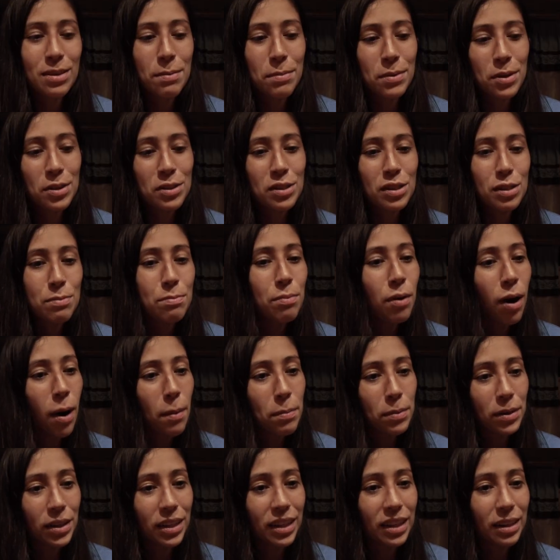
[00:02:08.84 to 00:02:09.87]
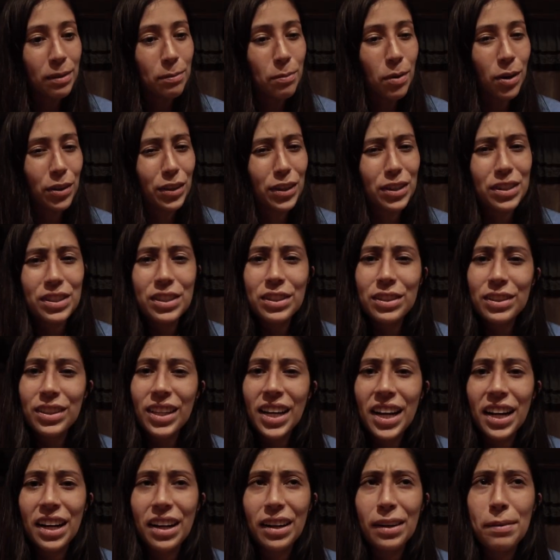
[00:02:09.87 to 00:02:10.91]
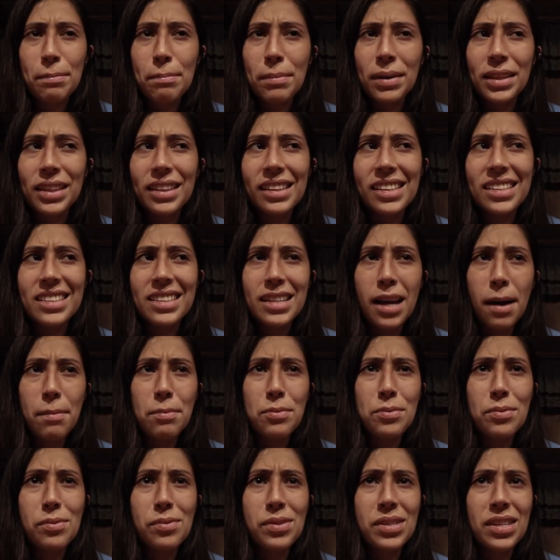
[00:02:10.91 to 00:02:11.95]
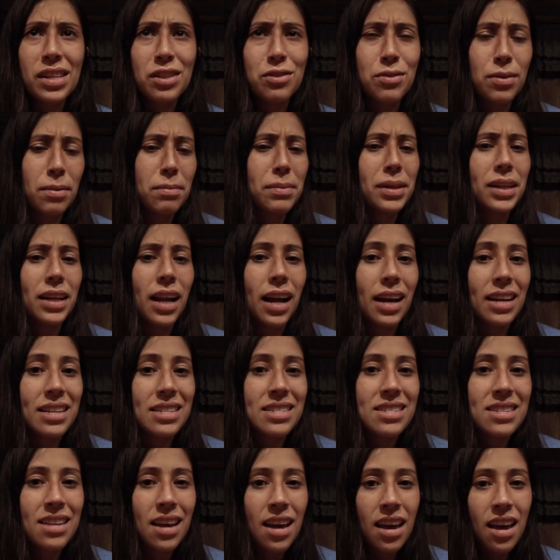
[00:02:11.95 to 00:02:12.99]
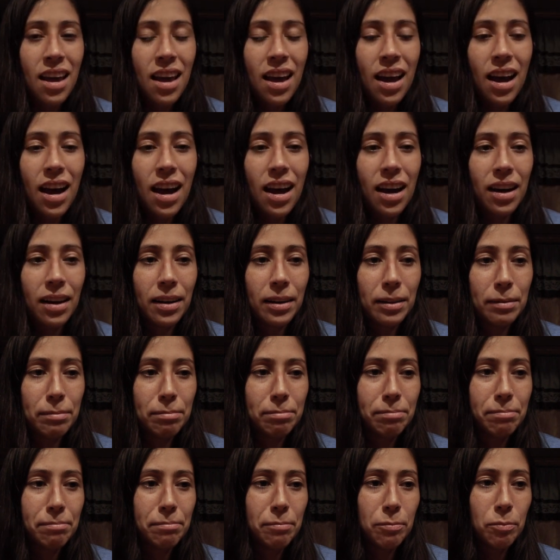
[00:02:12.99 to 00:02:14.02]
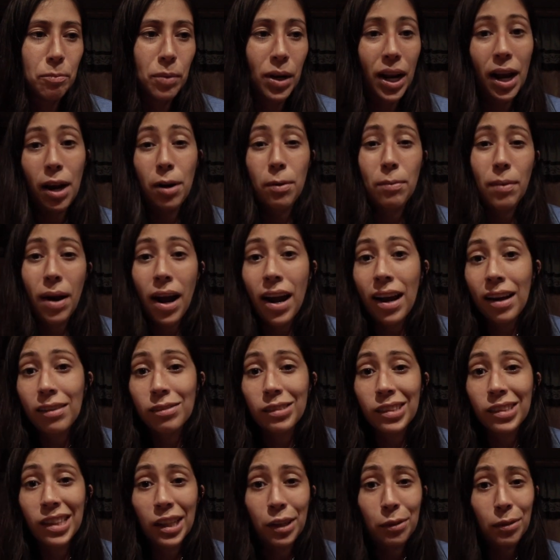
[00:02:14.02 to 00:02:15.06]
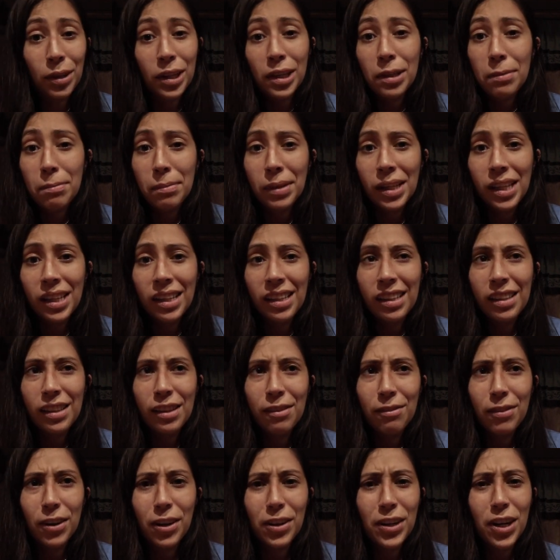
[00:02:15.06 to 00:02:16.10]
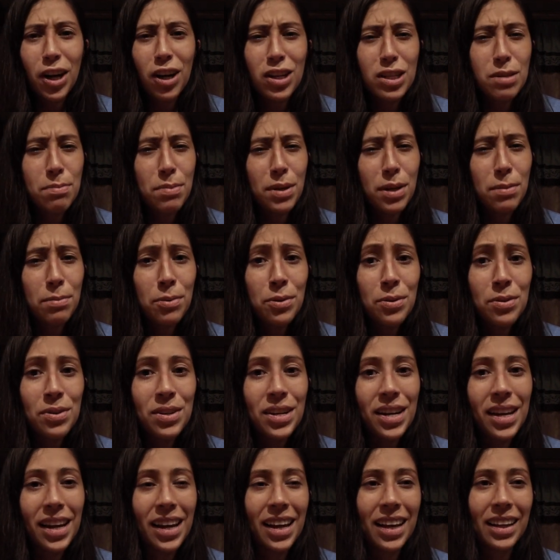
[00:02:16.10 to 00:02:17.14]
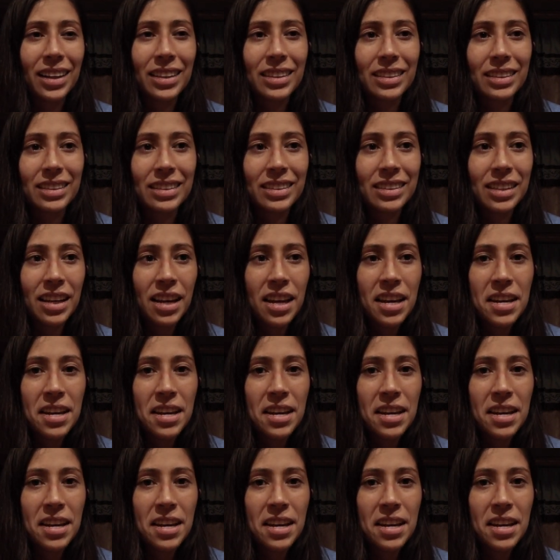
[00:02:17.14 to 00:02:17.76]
someone else's property while they're still there, but this couple was extremely nice. Um, when I arrived, they greeted me, they're very hospitable, and